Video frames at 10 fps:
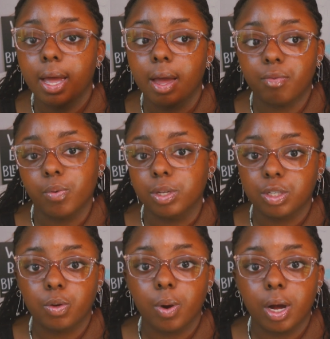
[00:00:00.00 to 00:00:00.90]
every once
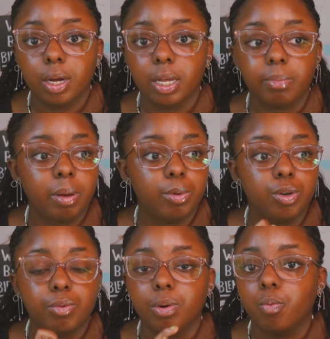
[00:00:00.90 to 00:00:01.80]
in a while, like maybe
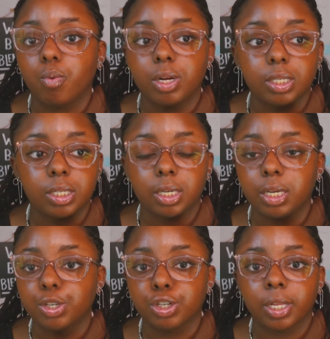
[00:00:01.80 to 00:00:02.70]
do it once in